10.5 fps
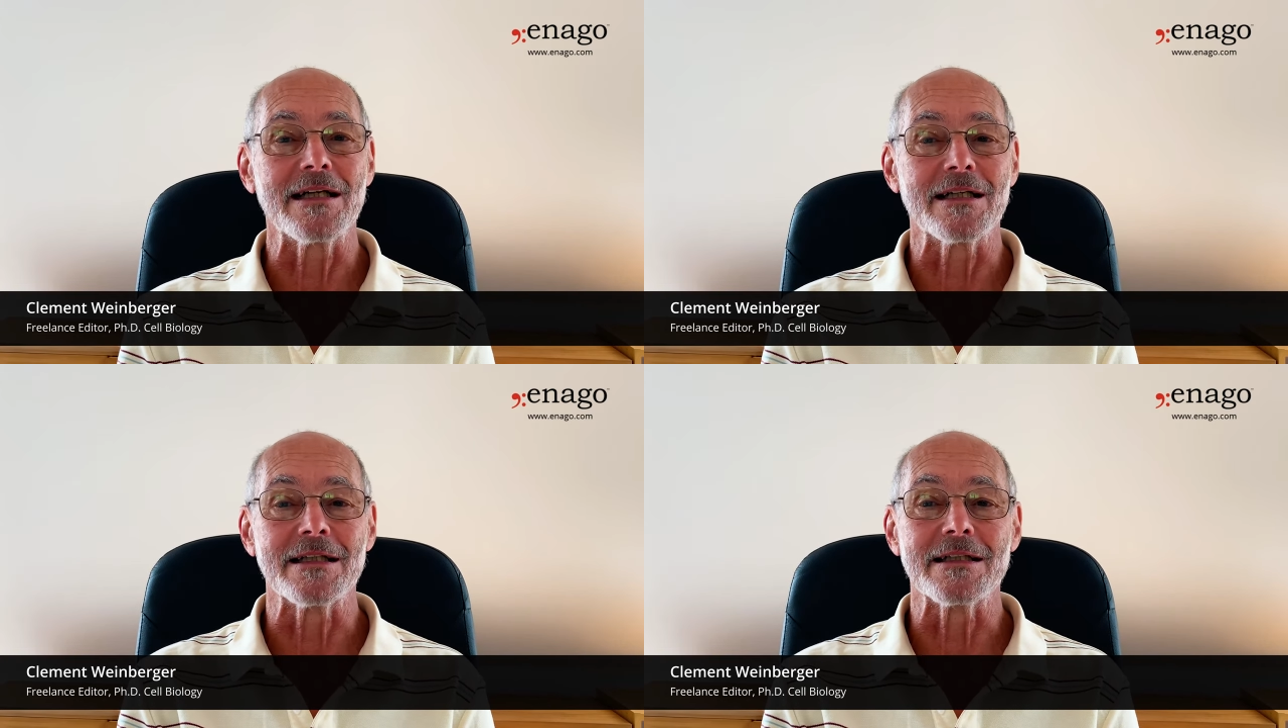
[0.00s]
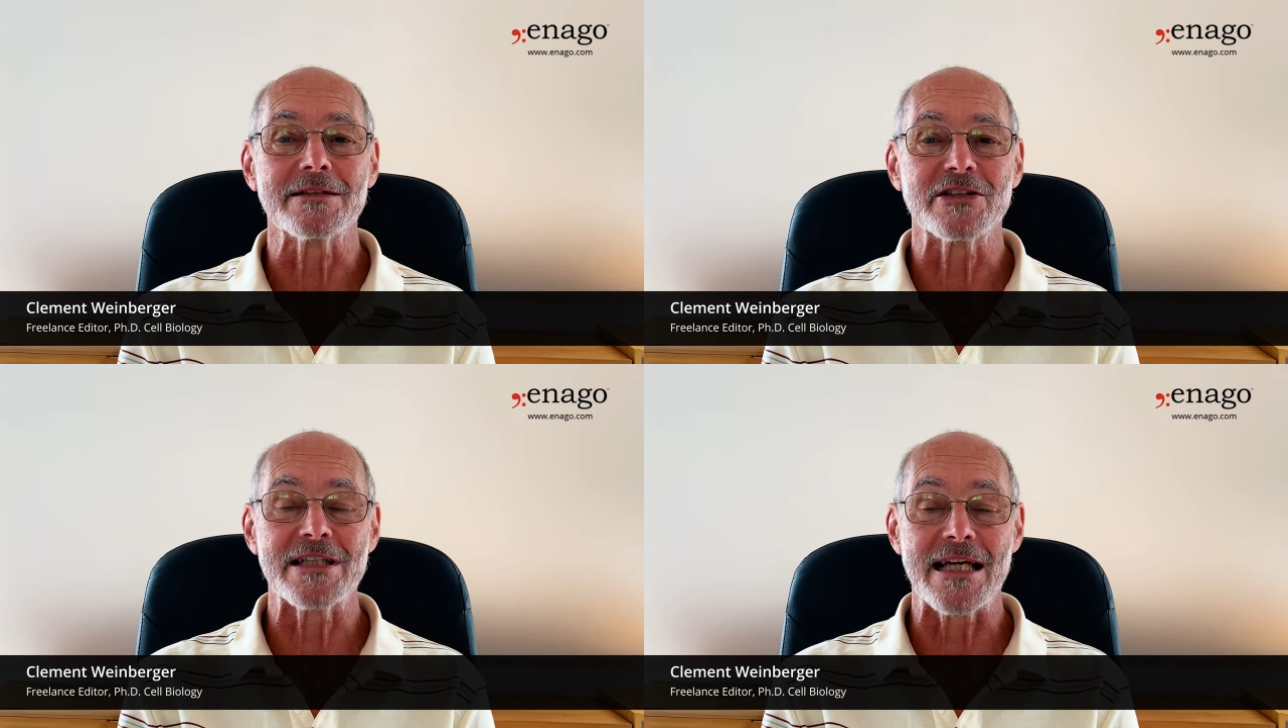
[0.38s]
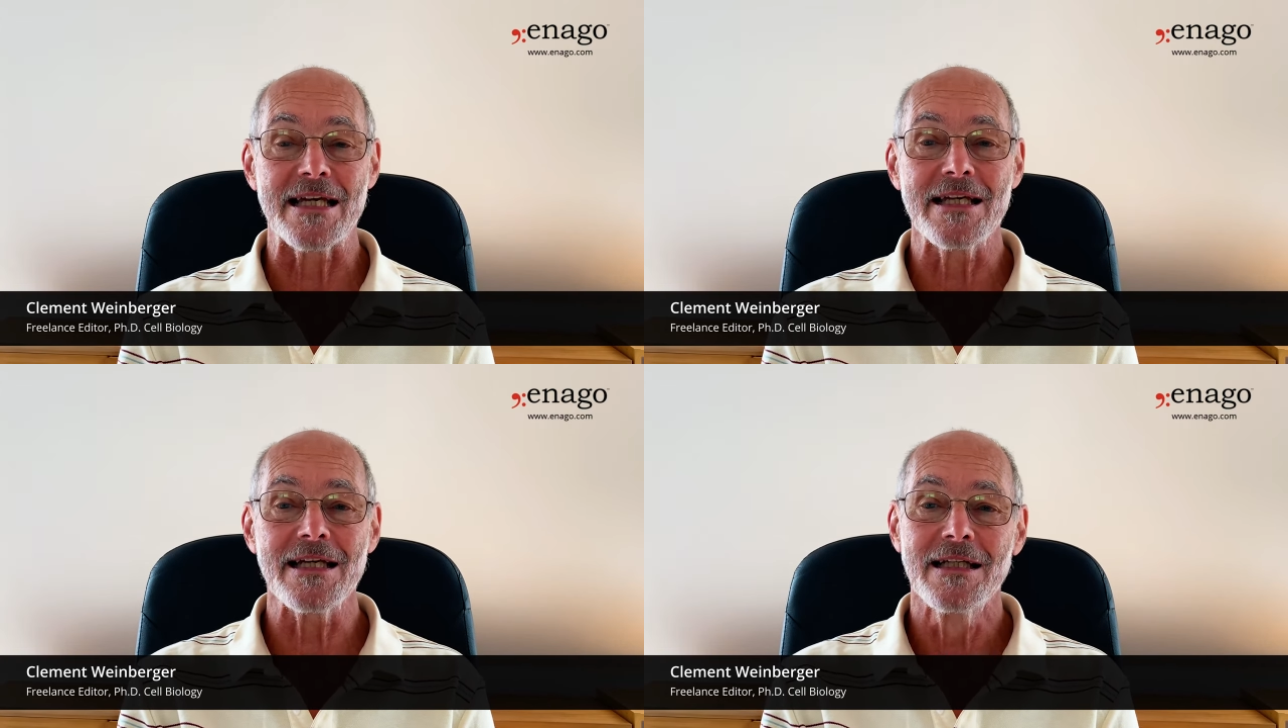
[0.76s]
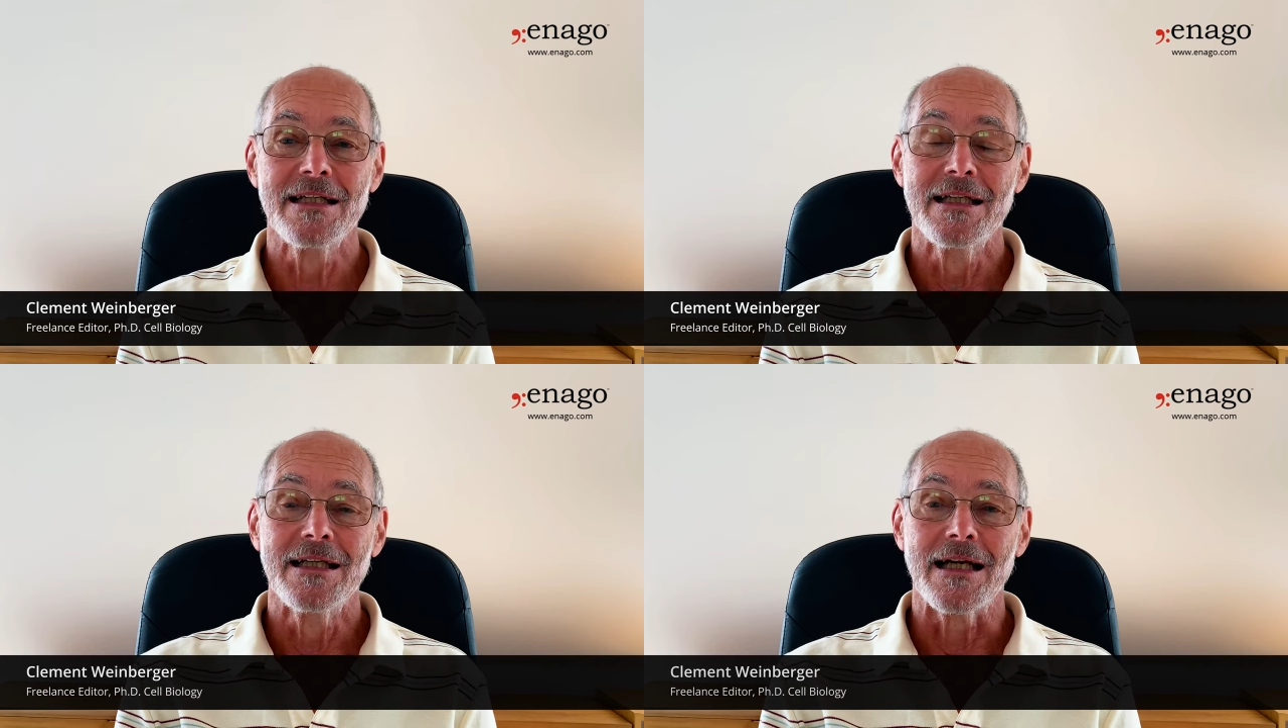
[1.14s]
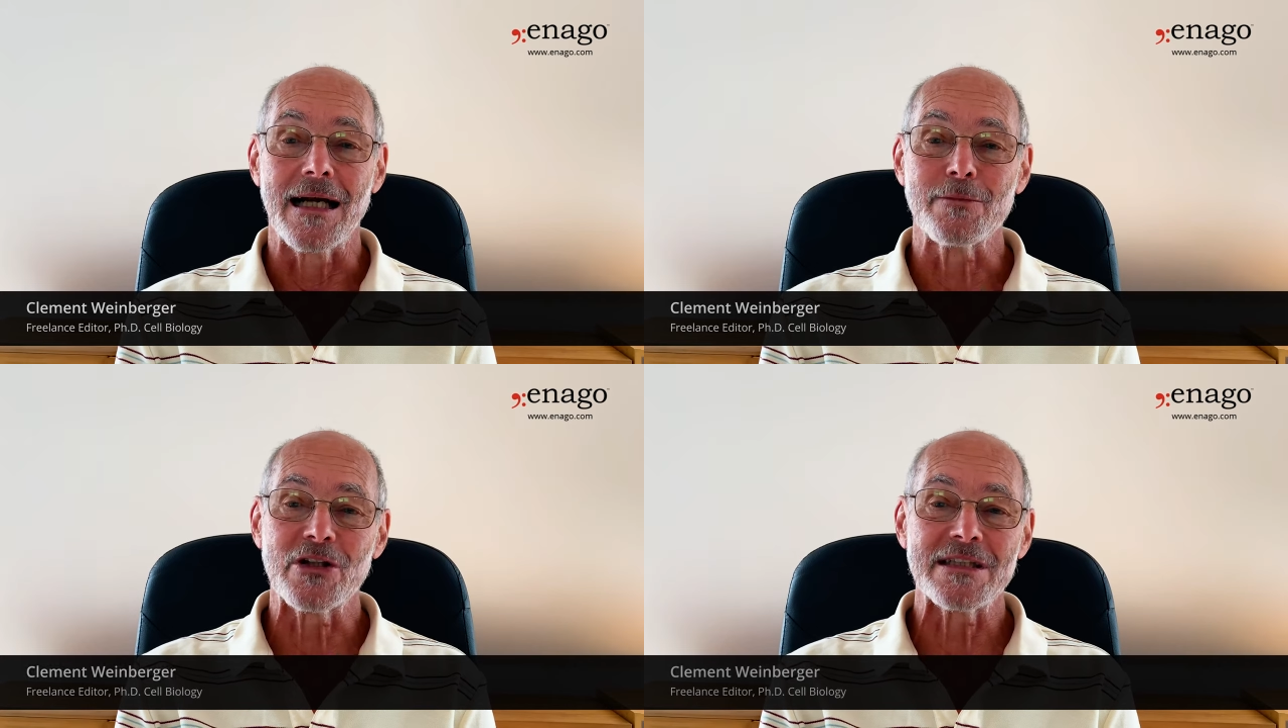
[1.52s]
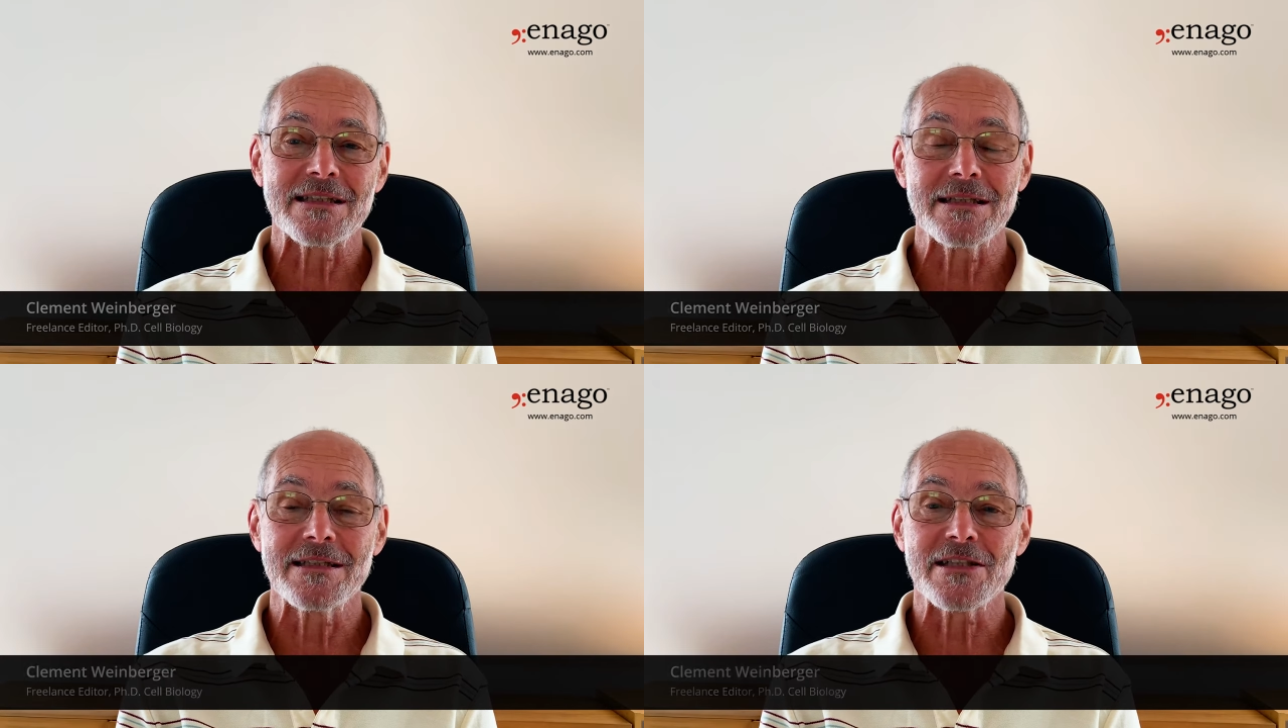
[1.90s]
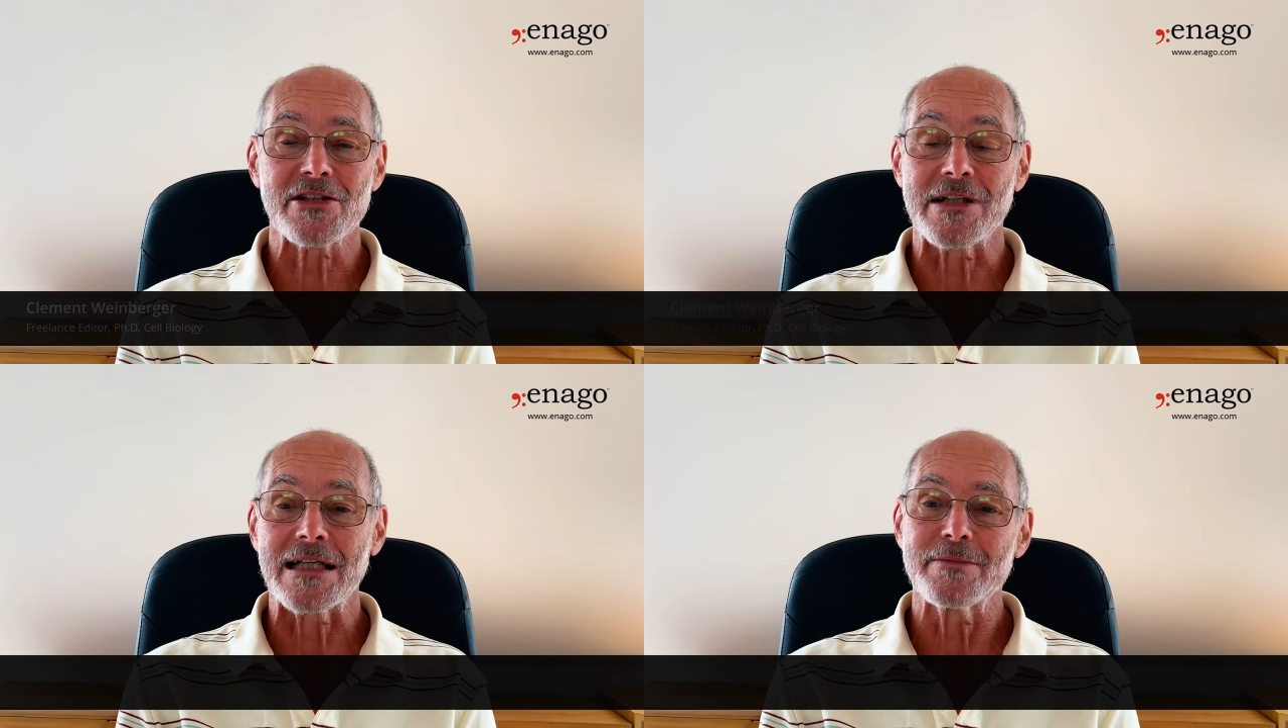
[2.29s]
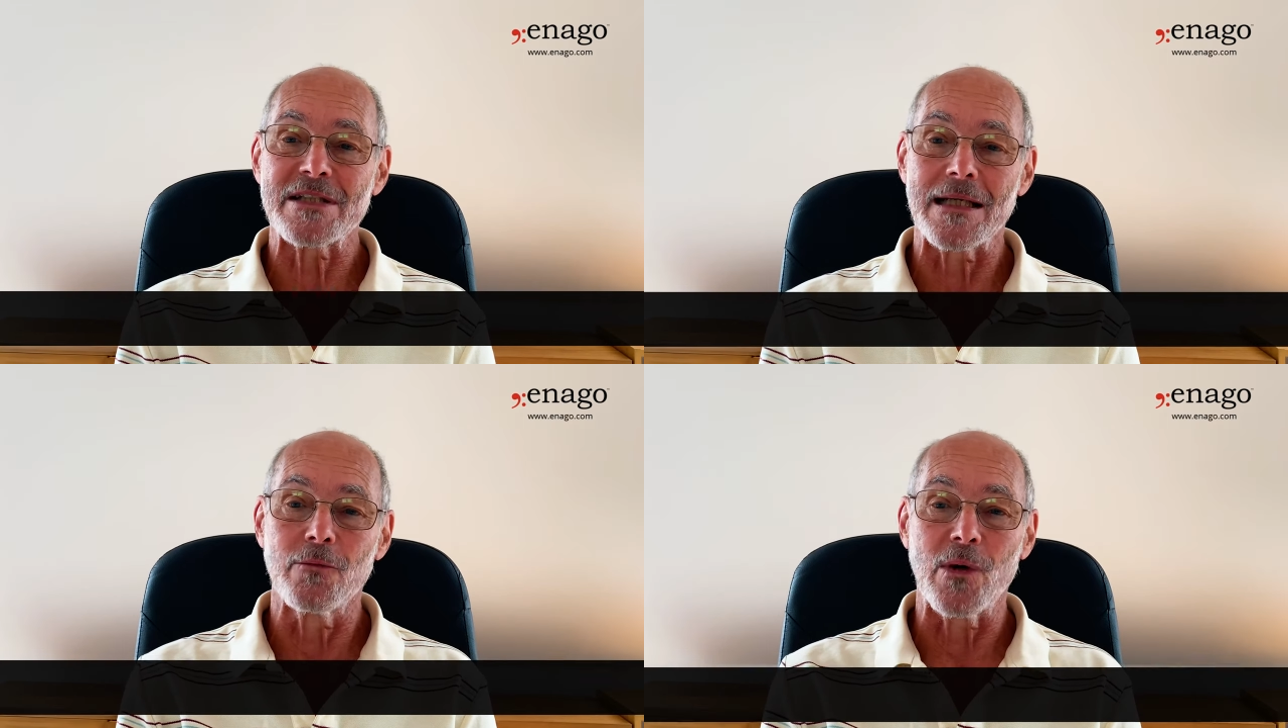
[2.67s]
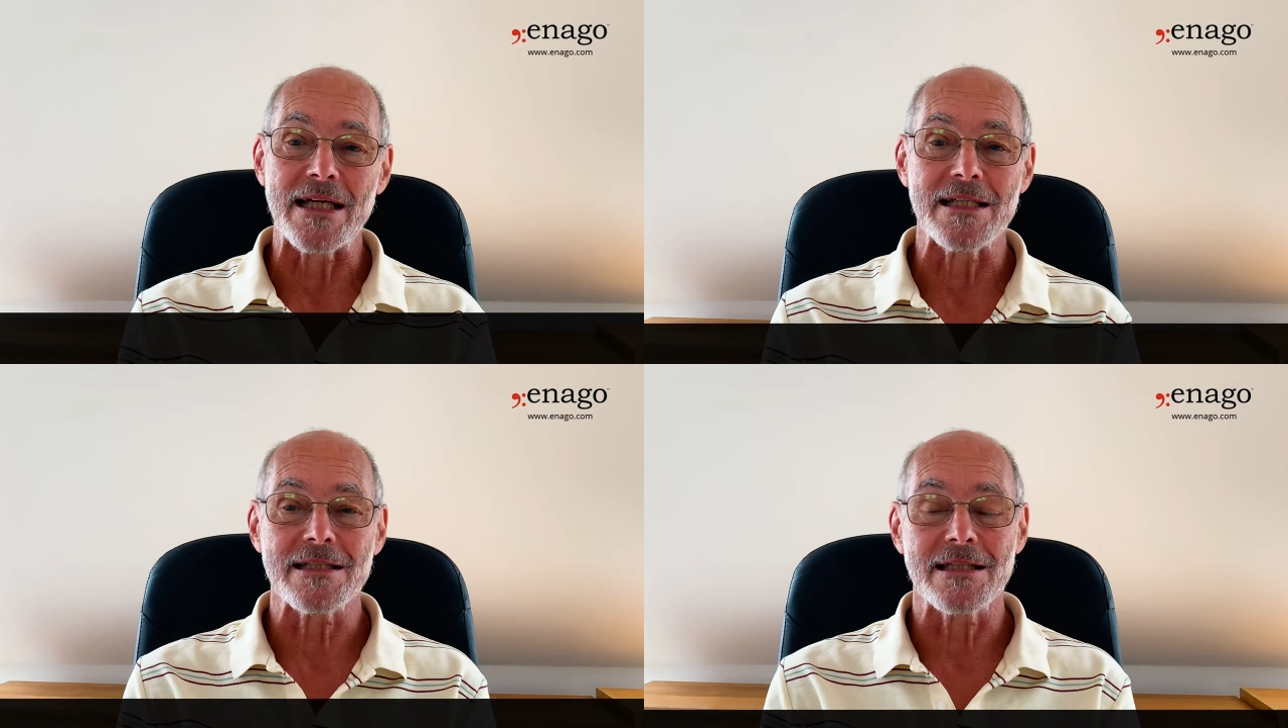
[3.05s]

And today I'm going to describe some ways